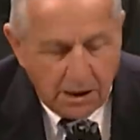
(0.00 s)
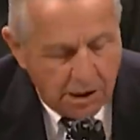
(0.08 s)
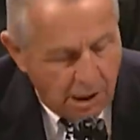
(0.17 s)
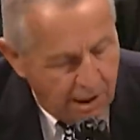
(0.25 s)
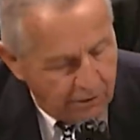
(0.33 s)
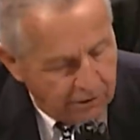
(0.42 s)

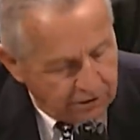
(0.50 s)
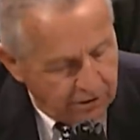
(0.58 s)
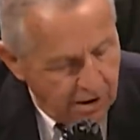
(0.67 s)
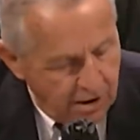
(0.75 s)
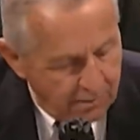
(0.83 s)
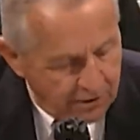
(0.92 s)
Congress
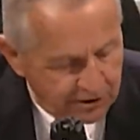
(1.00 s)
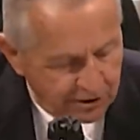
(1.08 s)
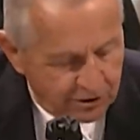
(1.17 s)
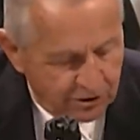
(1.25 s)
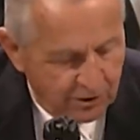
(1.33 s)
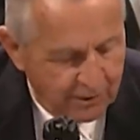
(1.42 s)
must
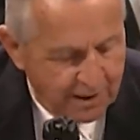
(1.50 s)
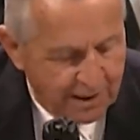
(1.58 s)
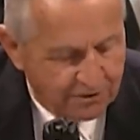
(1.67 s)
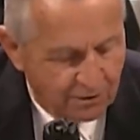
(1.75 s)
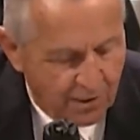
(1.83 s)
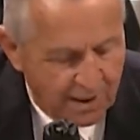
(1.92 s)
ensure it
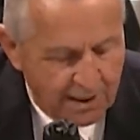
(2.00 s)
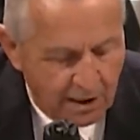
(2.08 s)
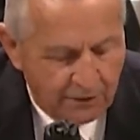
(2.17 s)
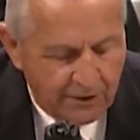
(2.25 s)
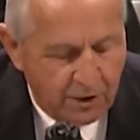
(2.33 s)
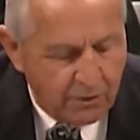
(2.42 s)
has the right
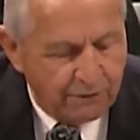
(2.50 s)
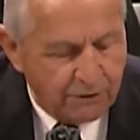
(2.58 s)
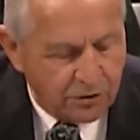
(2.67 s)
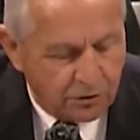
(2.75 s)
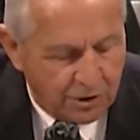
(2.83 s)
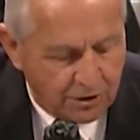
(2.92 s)
healthcare
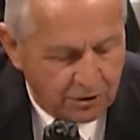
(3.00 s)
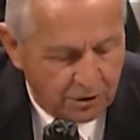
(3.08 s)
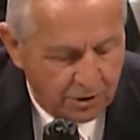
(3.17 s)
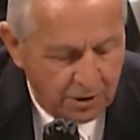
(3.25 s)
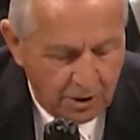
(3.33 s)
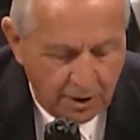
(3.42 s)
infrastructure